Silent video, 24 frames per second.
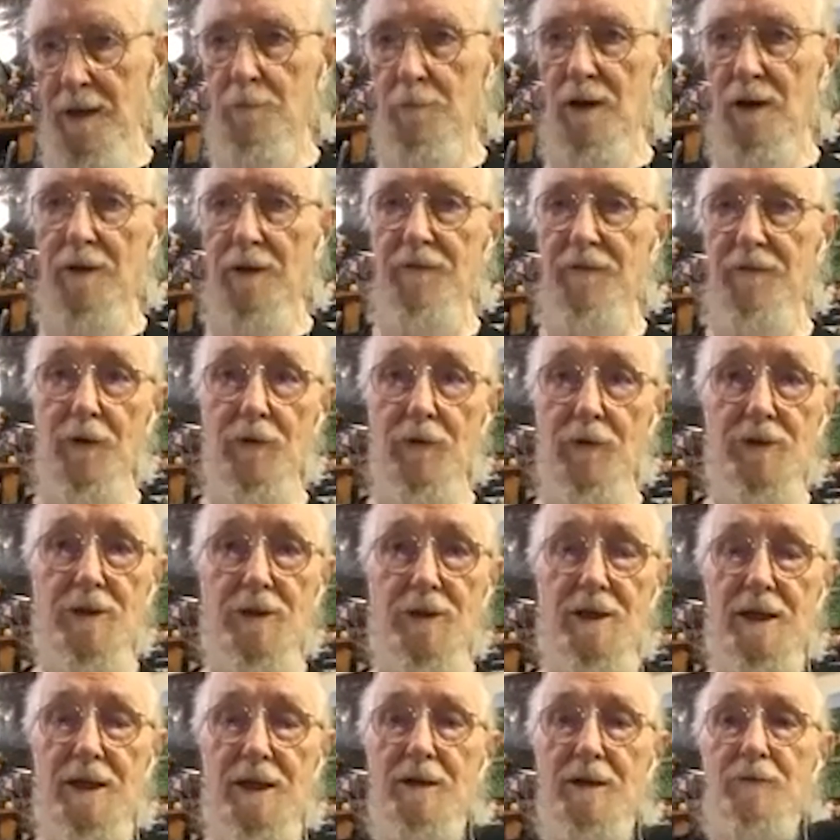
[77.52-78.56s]
my
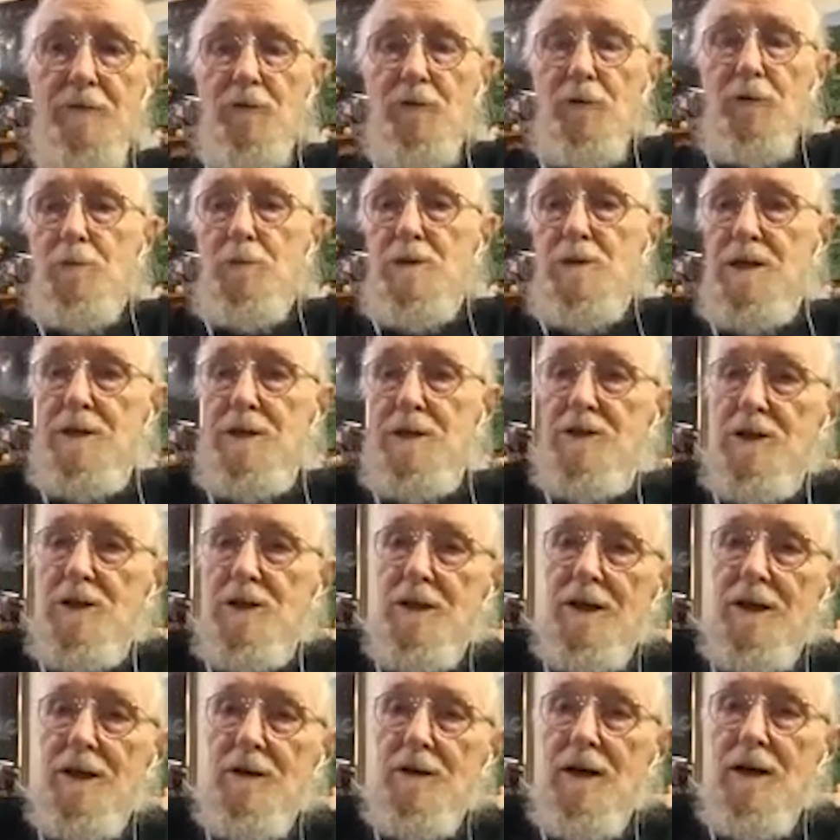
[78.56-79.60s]
first tea groups,
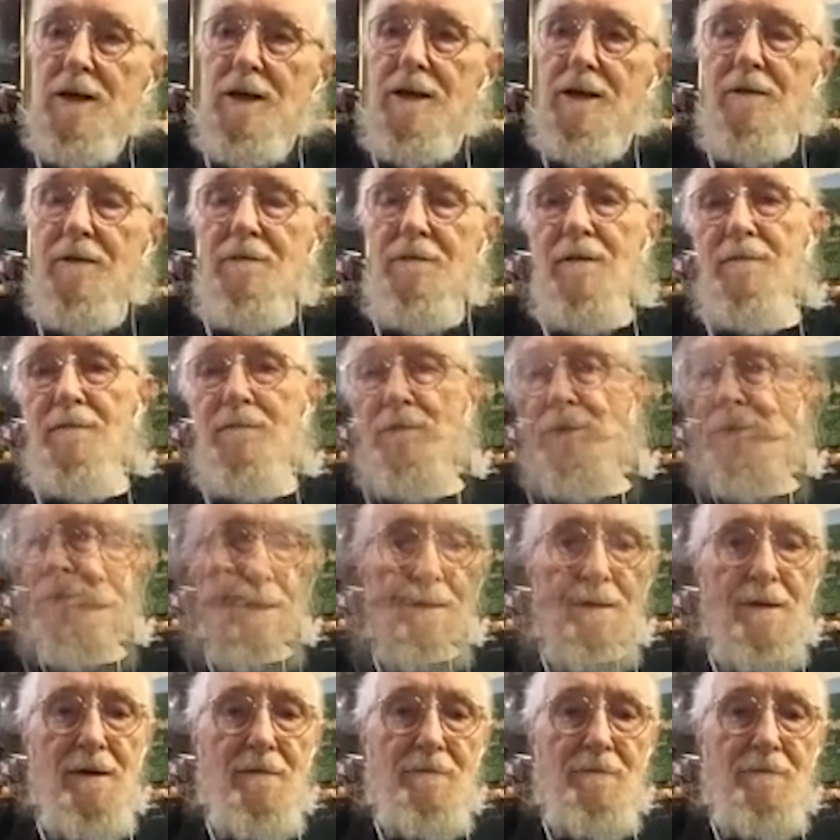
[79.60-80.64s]
incidentally,
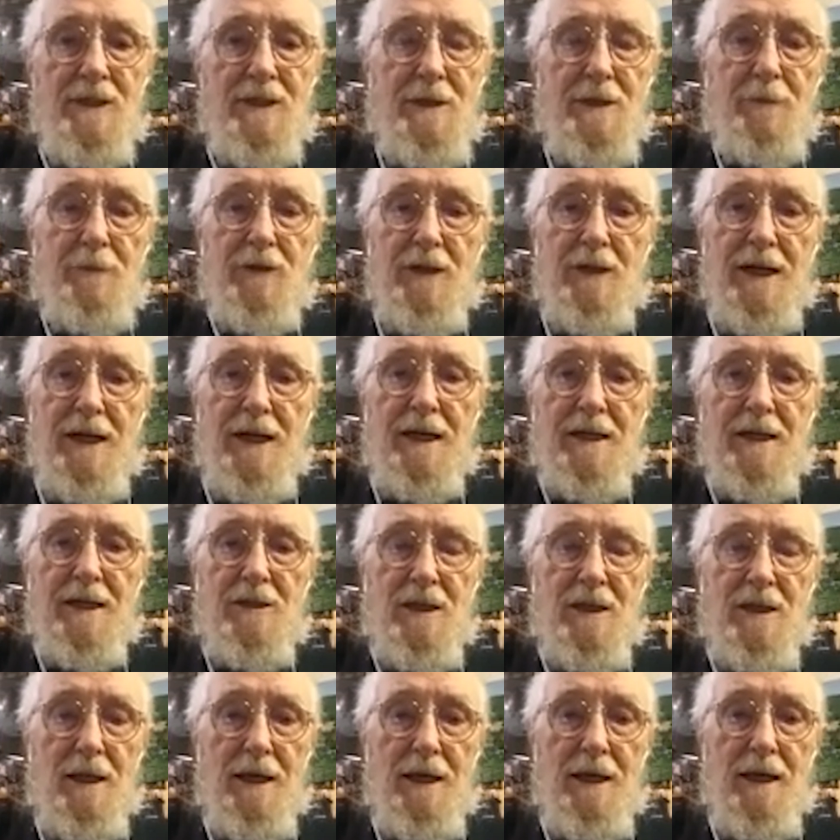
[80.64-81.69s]

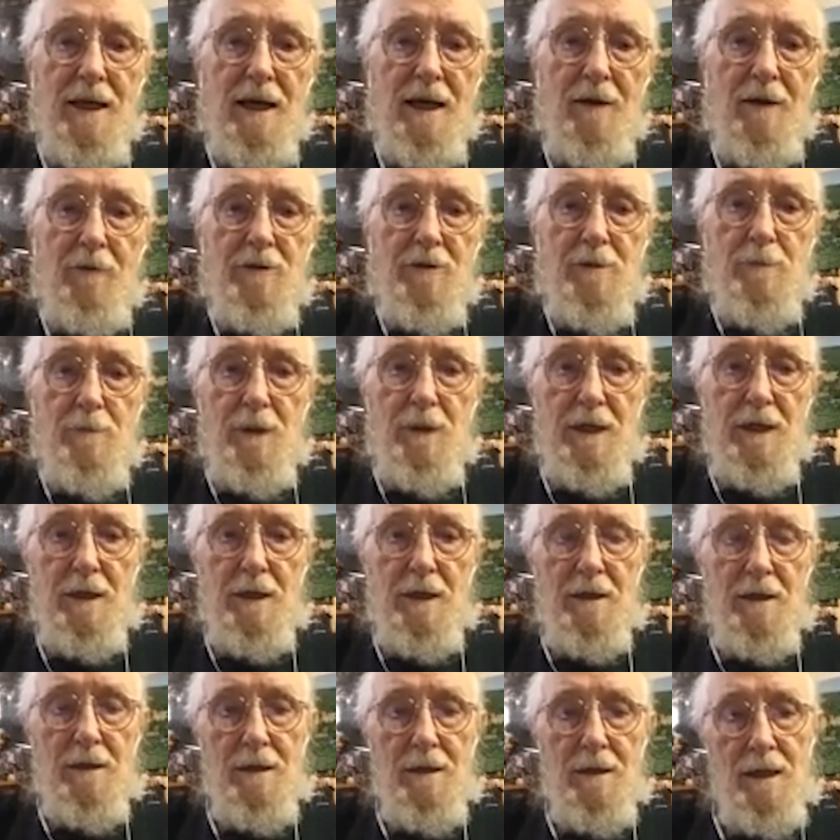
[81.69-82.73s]
simultaneously, I was
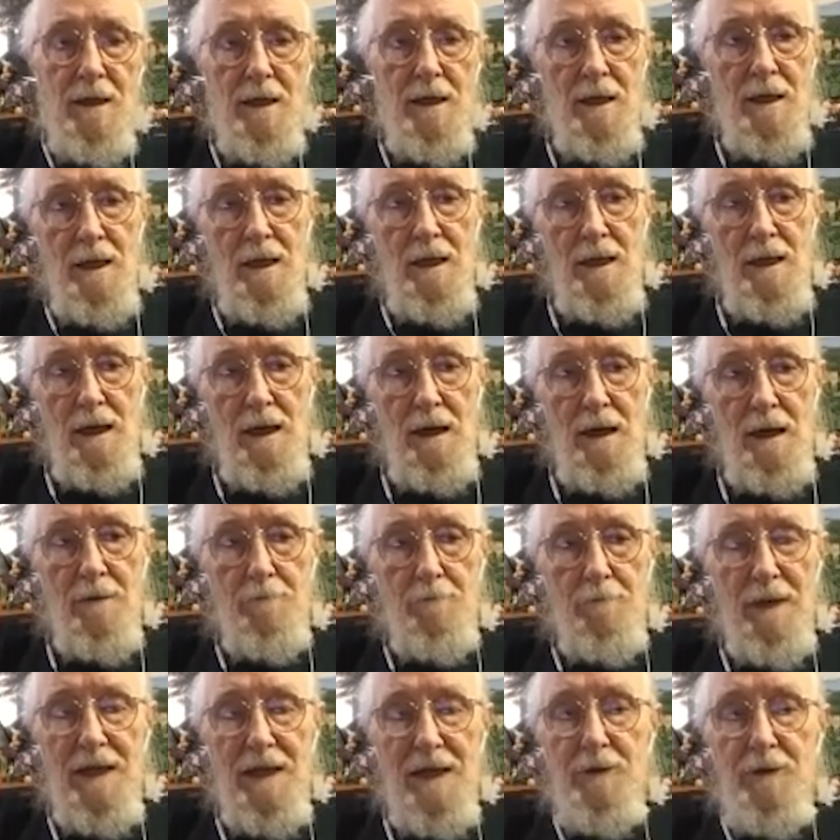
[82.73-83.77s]
being
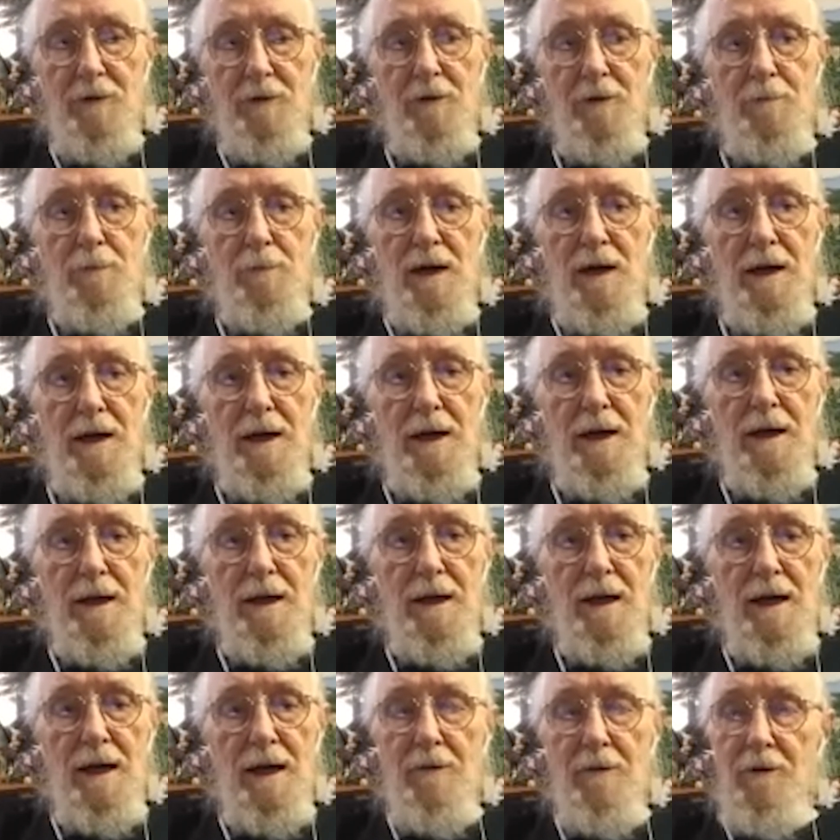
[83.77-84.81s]
mentored by
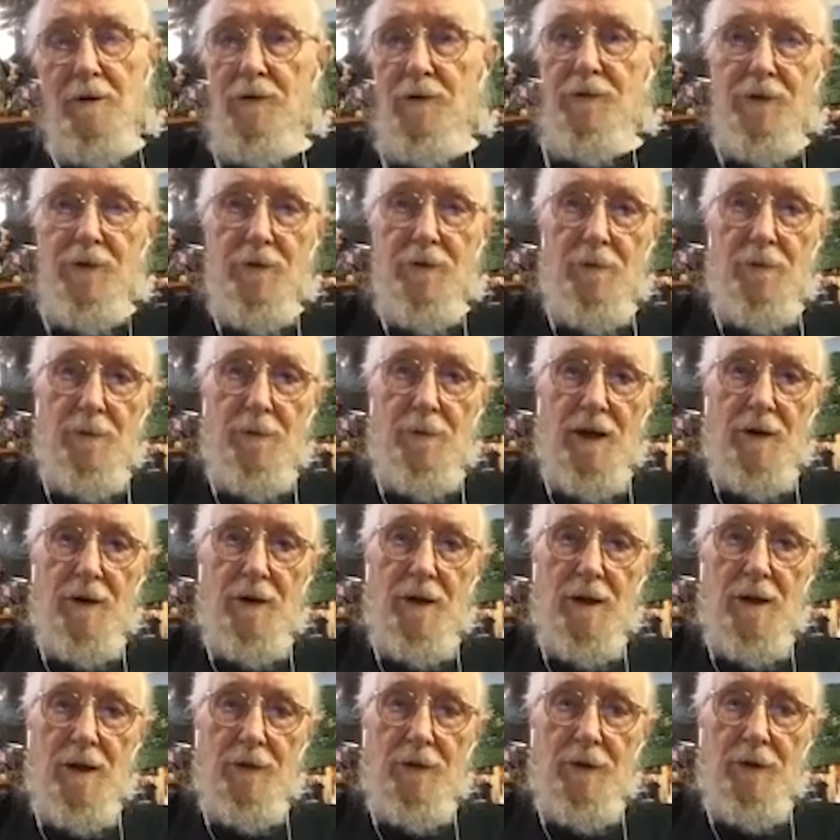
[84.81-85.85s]
Howard
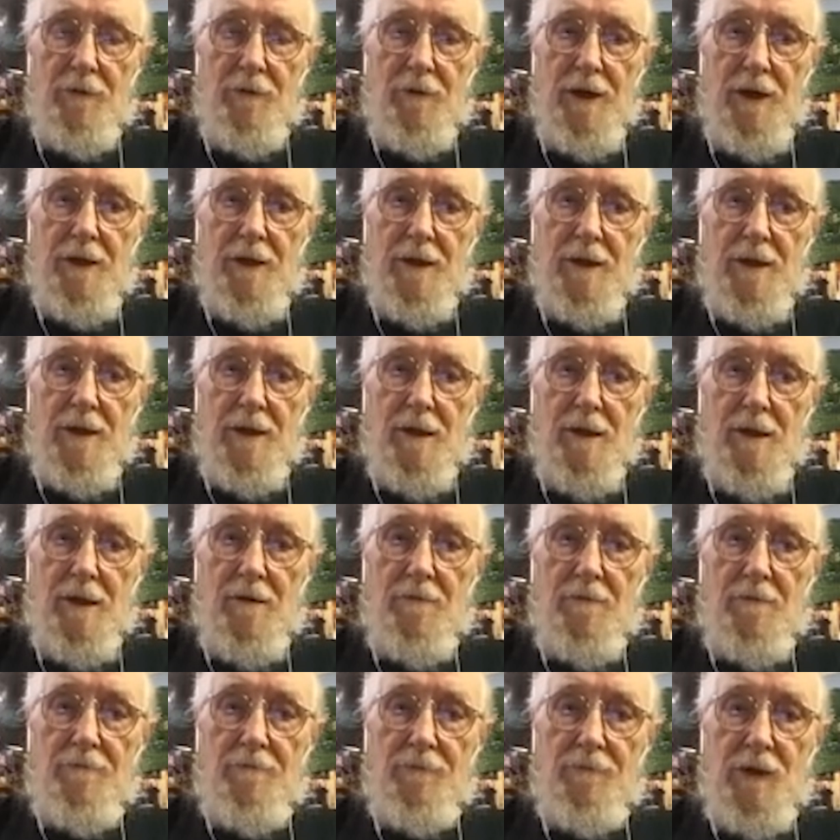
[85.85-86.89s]
Thurman, the great
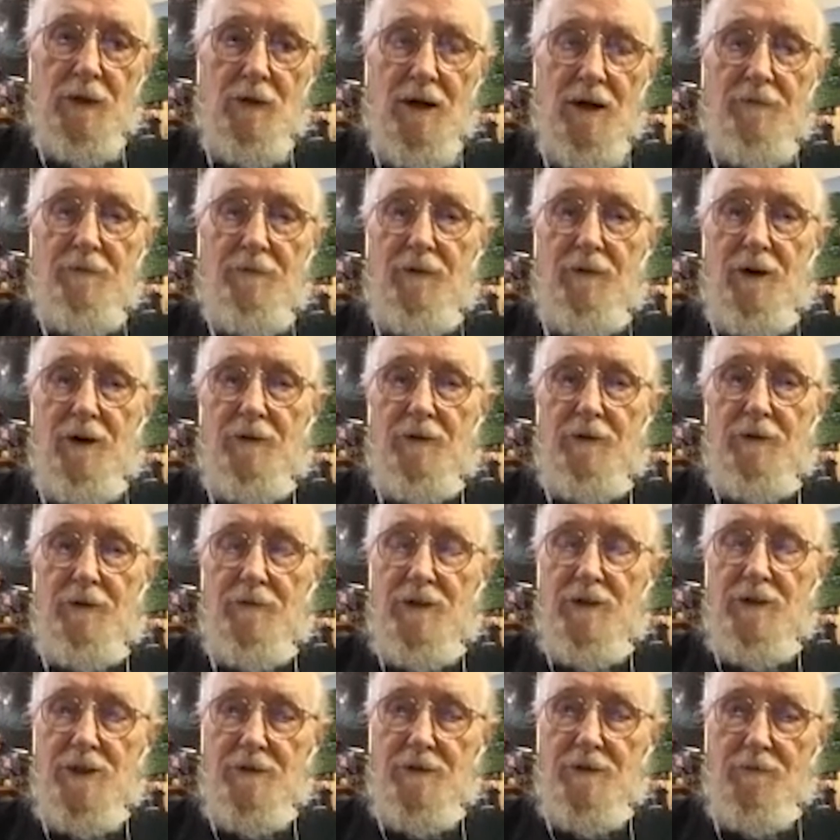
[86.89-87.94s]
godfather of
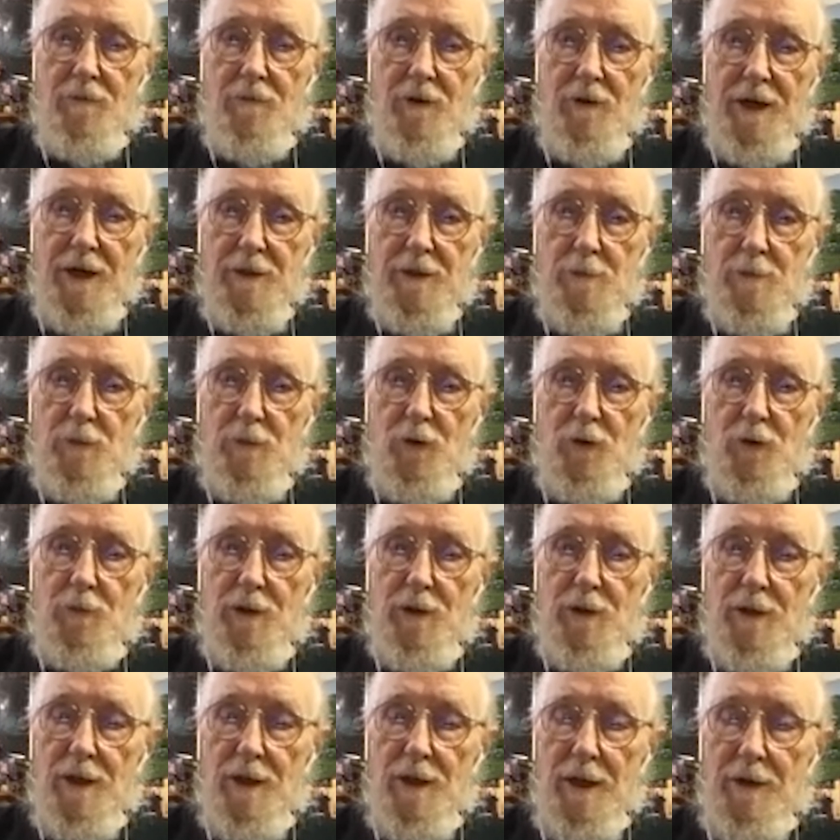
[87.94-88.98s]
the civil rights
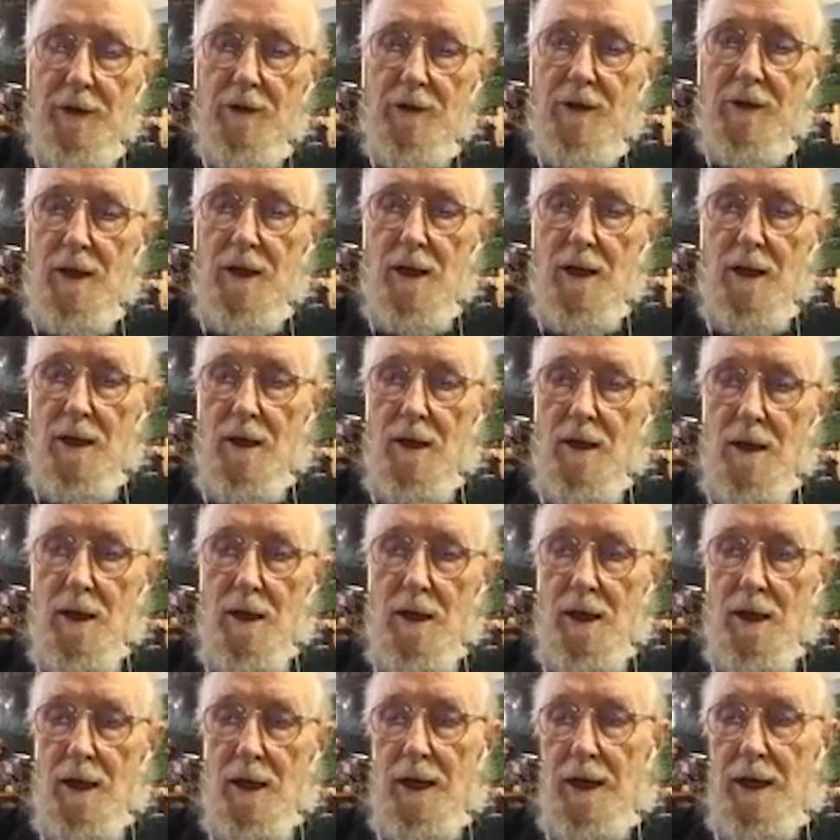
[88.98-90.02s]
movement
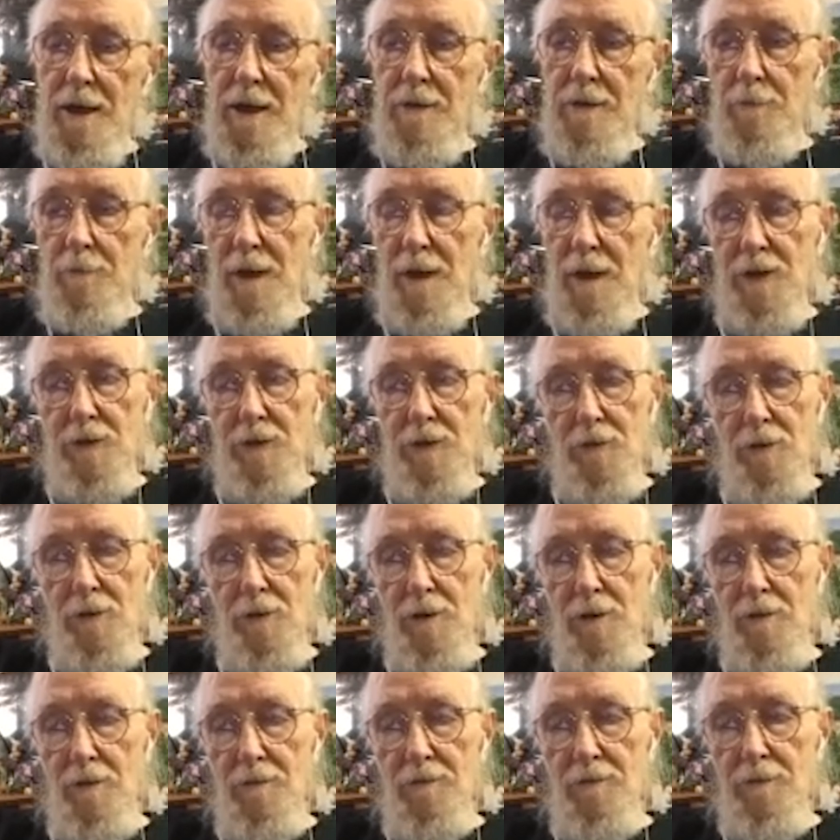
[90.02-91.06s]
and
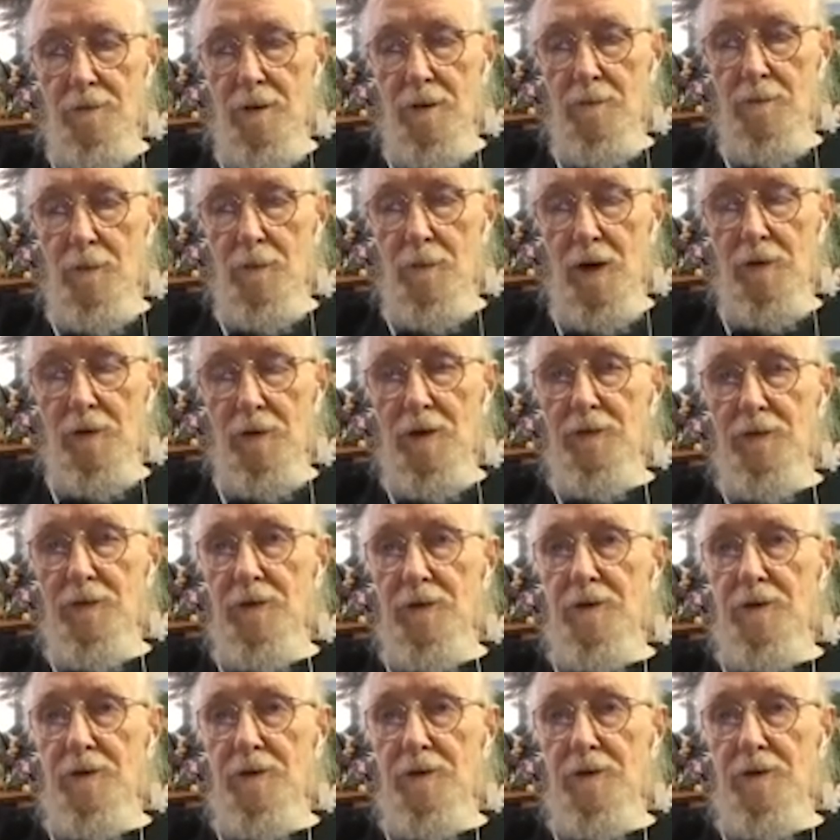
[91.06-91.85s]
mentor of Martin Luther